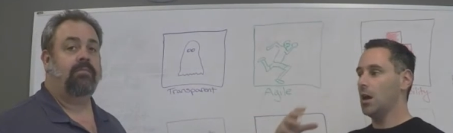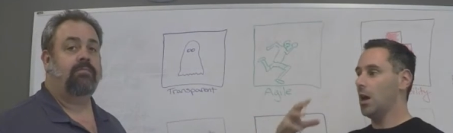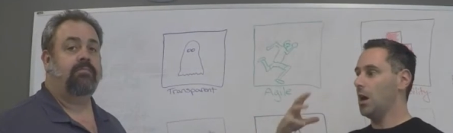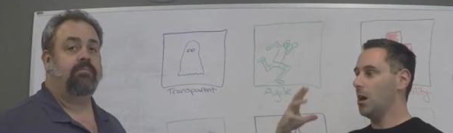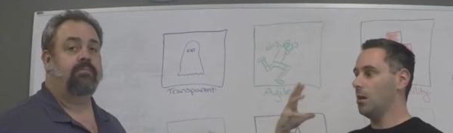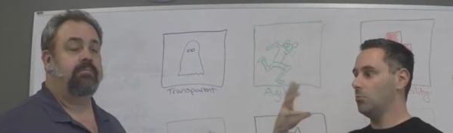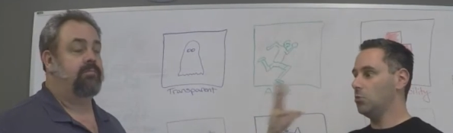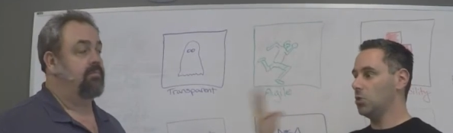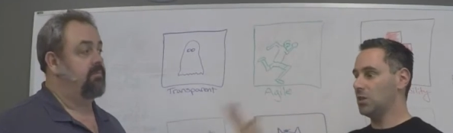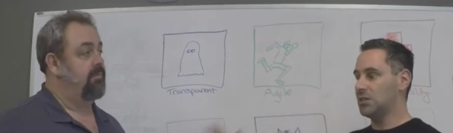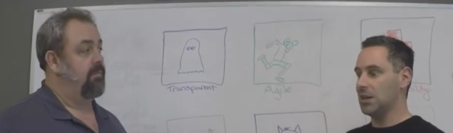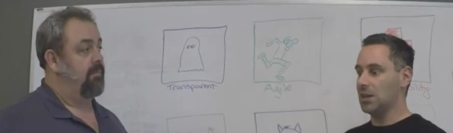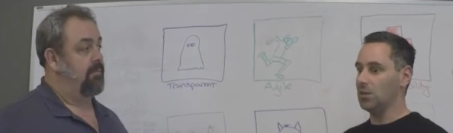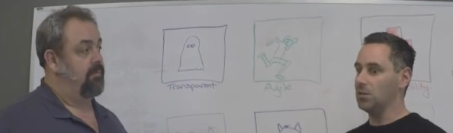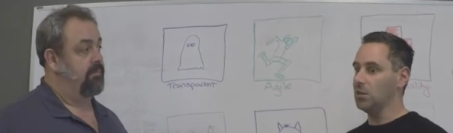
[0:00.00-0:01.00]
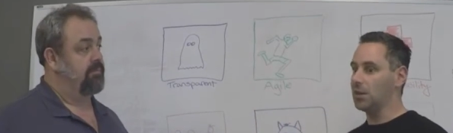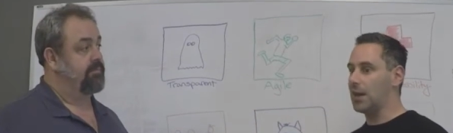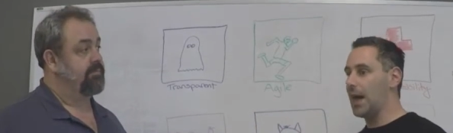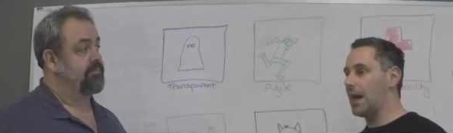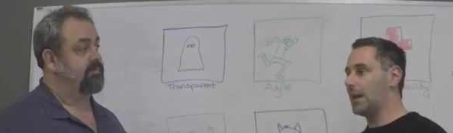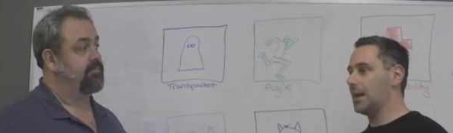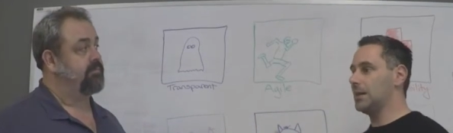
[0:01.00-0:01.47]
Speaker 1: You can take a
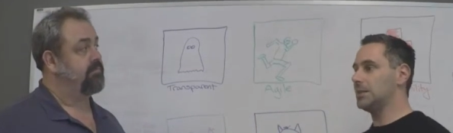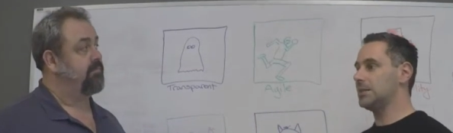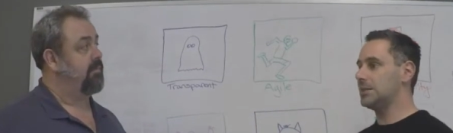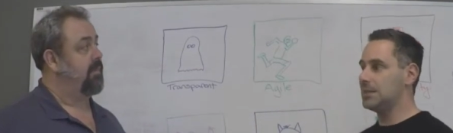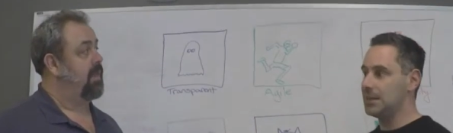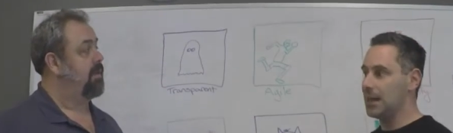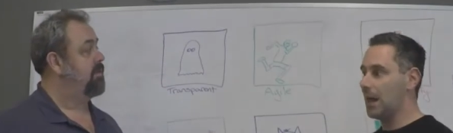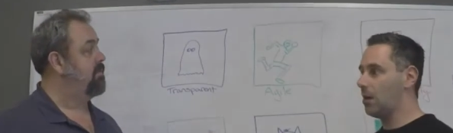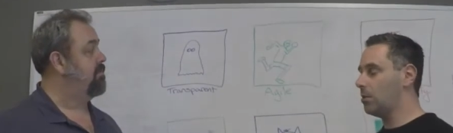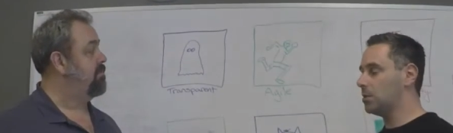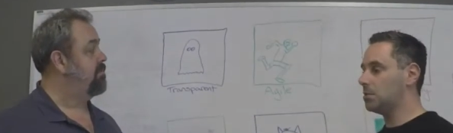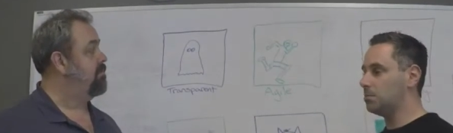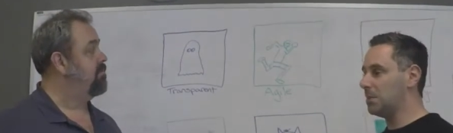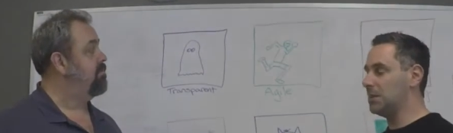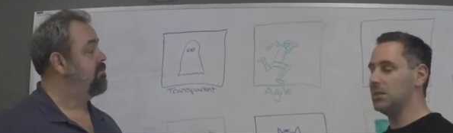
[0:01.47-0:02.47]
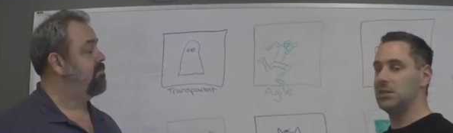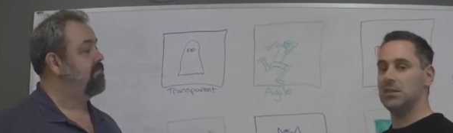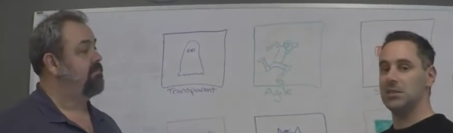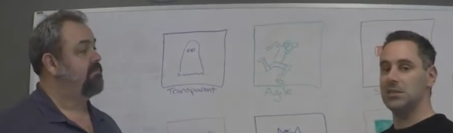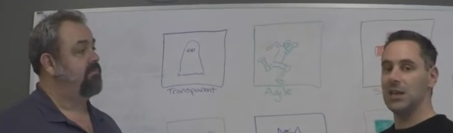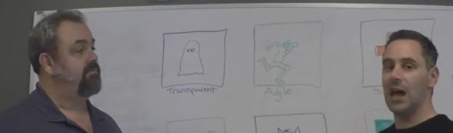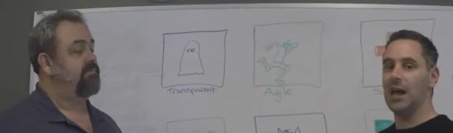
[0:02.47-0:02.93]
look at it and see how it's been
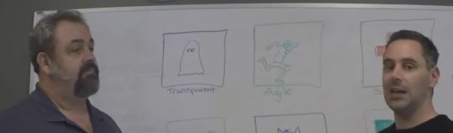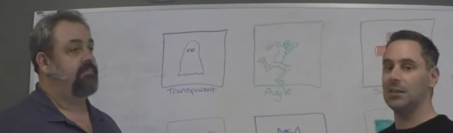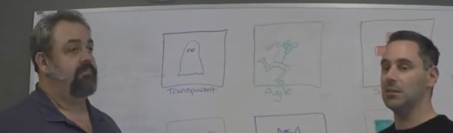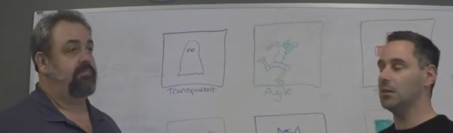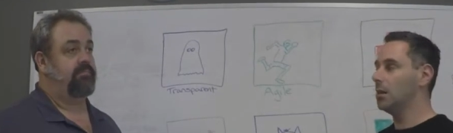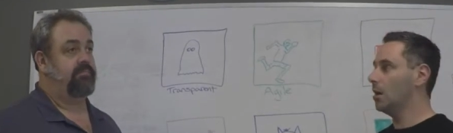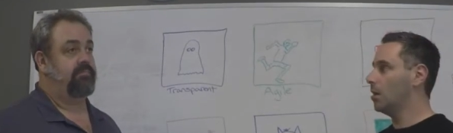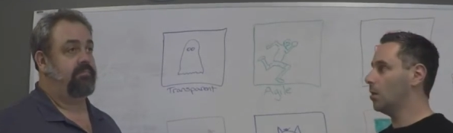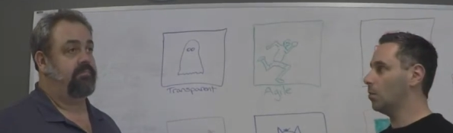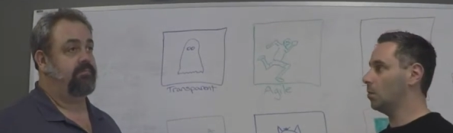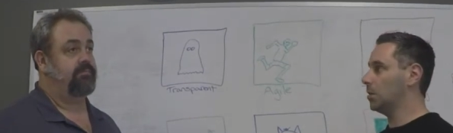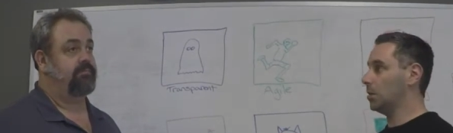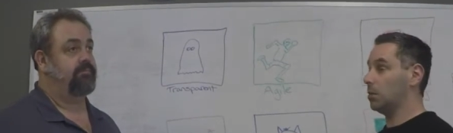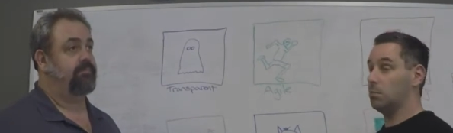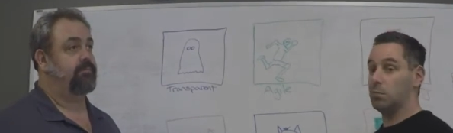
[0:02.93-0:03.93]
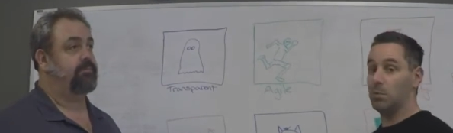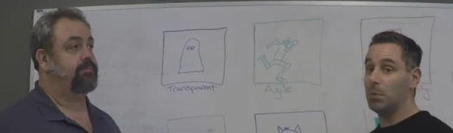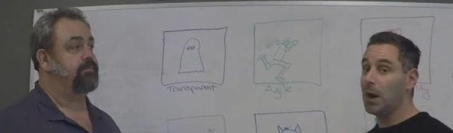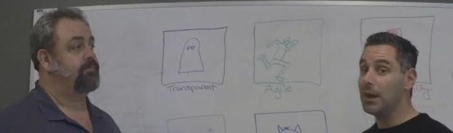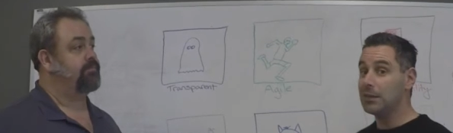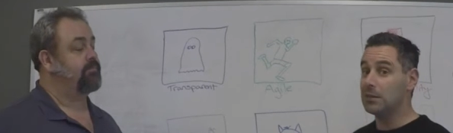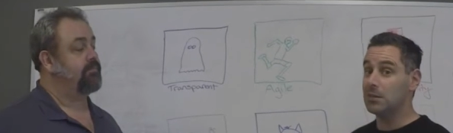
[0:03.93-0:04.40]
designed. With
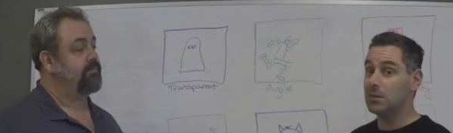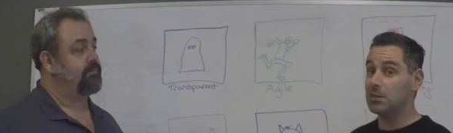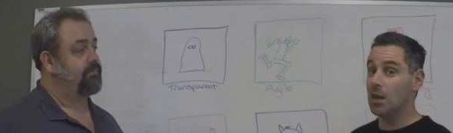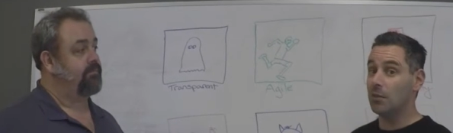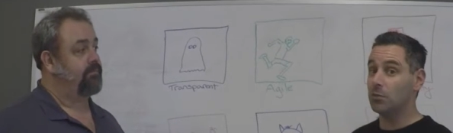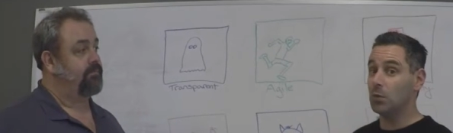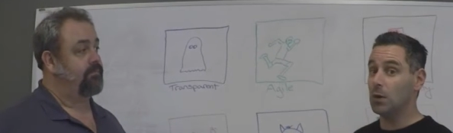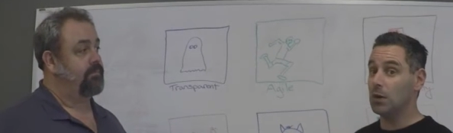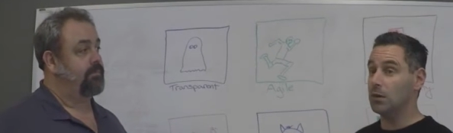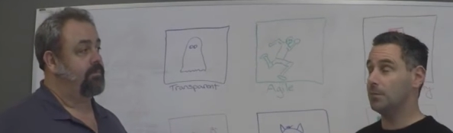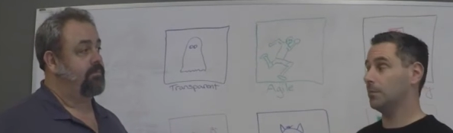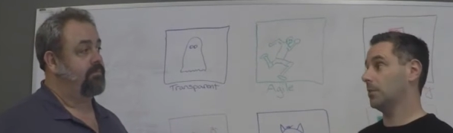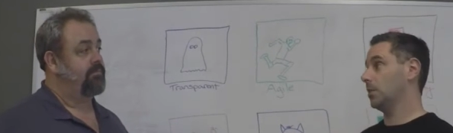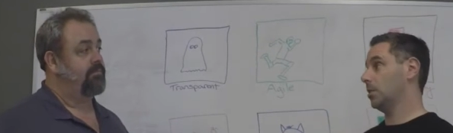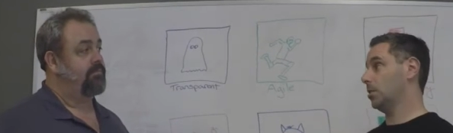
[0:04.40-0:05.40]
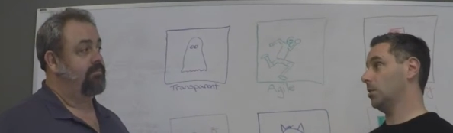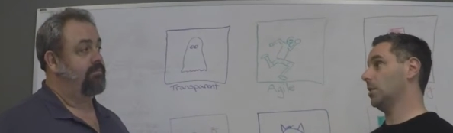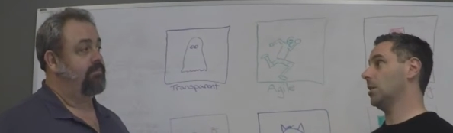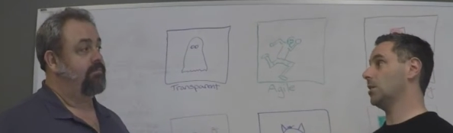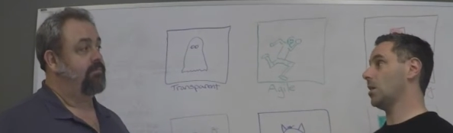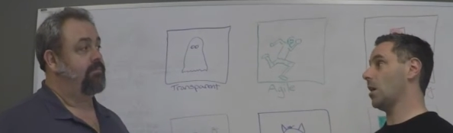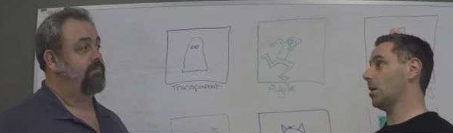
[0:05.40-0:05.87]
proprietary software, you're
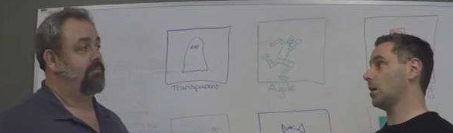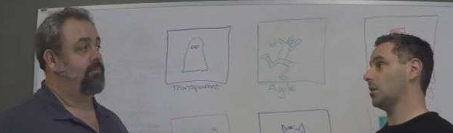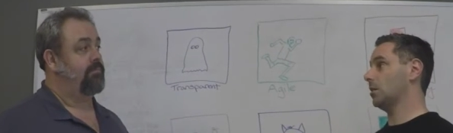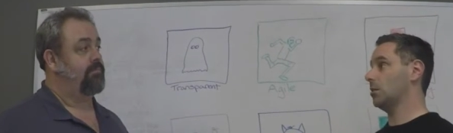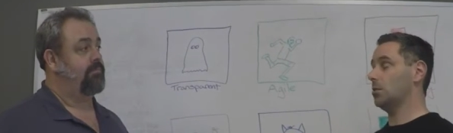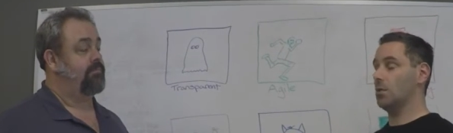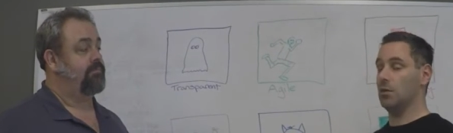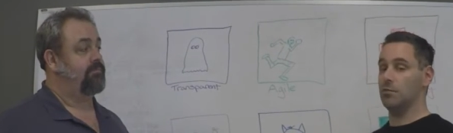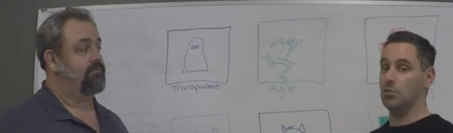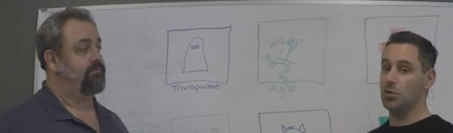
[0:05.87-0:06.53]
in the dark. You have